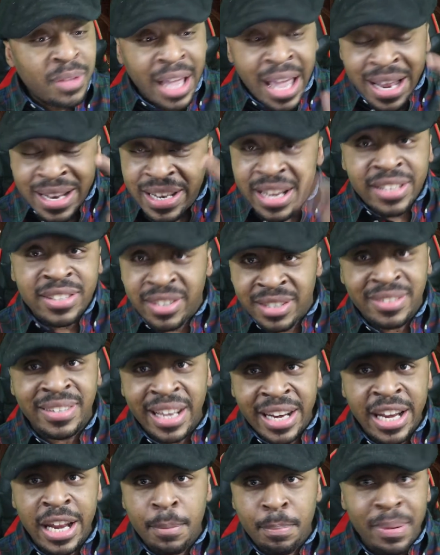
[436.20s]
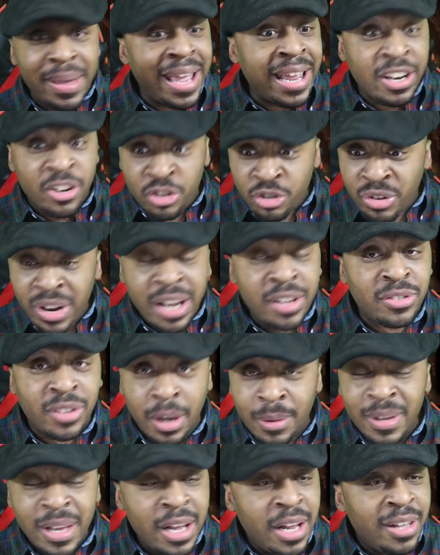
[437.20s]
And this is 1080p and the screens
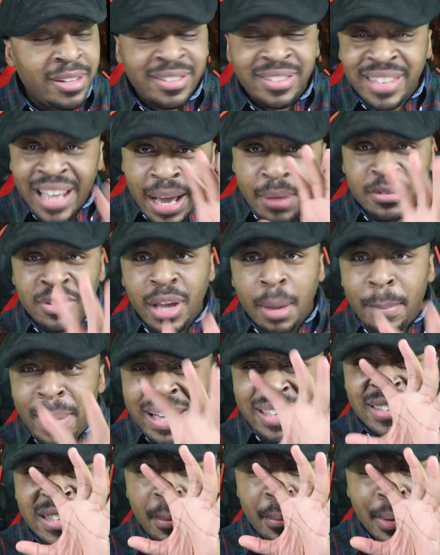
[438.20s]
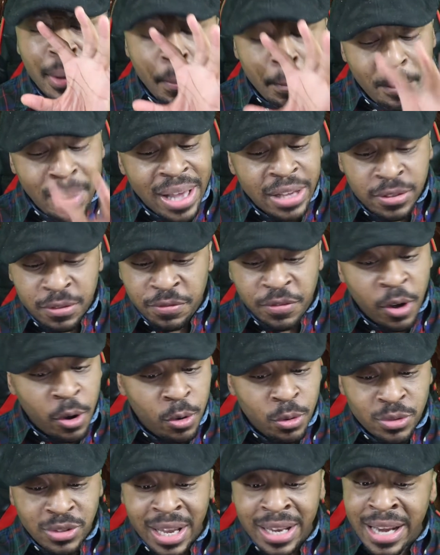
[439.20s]
are, Samsung makes some of the best
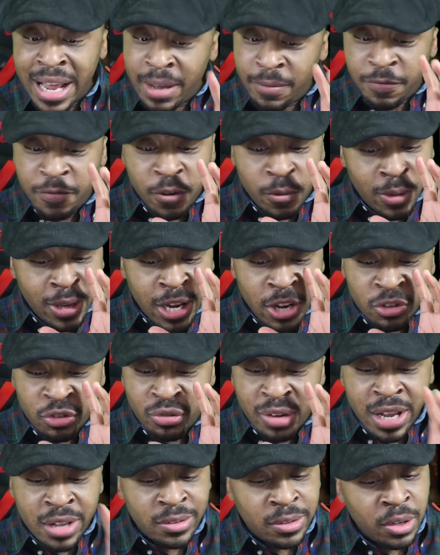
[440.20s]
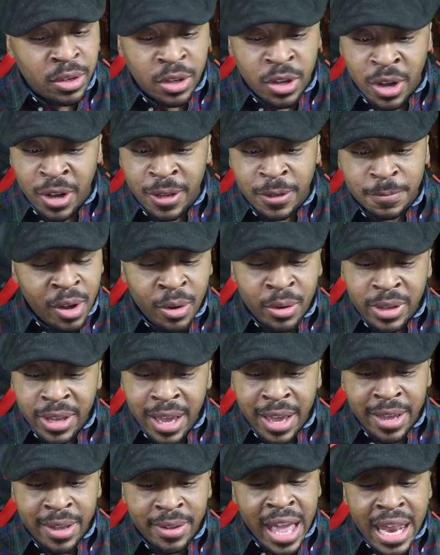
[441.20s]
phones and their, and their screens look good,
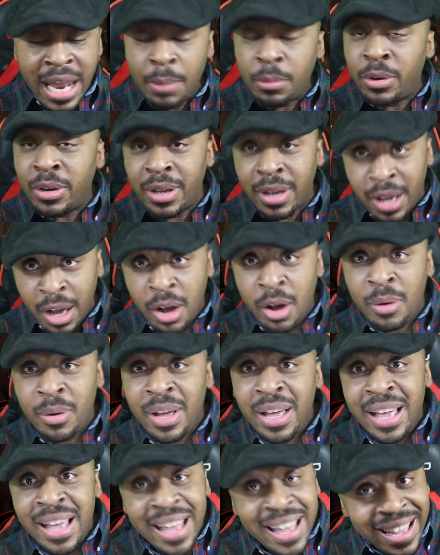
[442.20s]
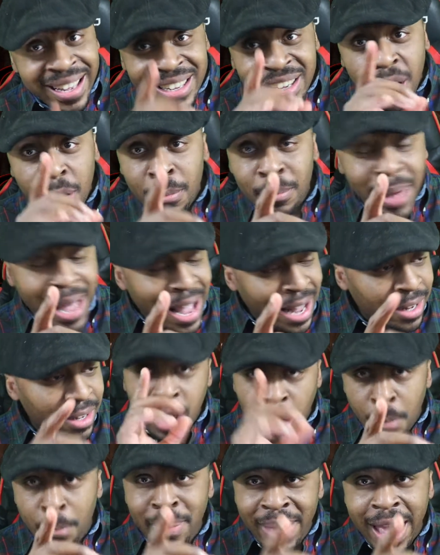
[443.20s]
okay? And I'm gonna, um, come
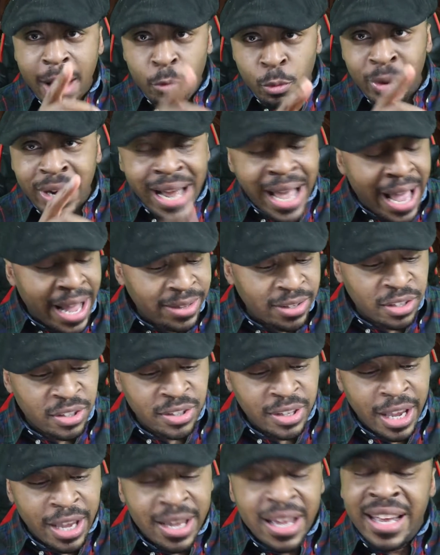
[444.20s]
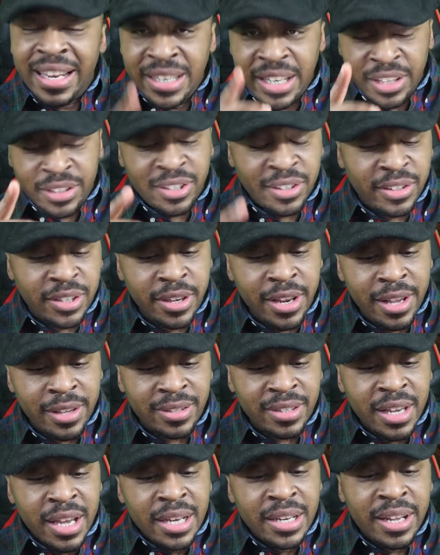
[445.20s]
back what I had to say. Listen to this.